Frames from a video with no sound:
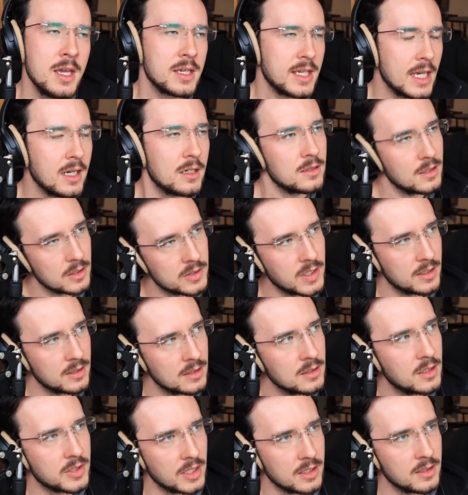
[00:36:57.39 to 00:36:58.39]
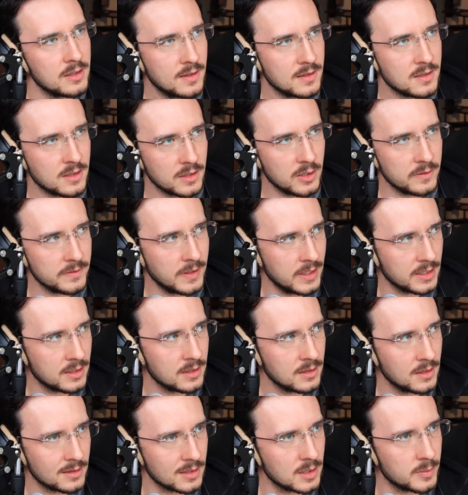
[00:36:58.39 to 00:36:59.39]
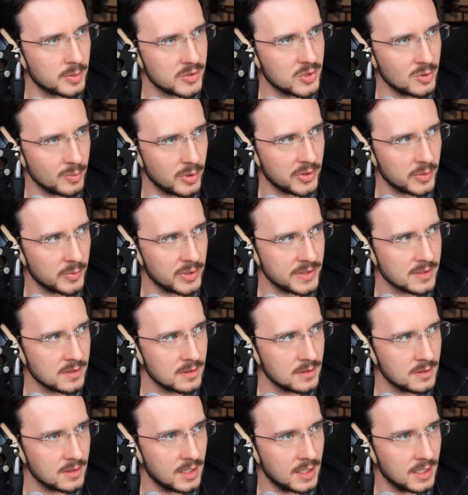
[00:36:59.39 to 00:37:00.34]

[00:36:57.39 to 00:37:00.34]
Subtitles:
Yeah, okay, that's clarifying. I'm going to pursue both at once.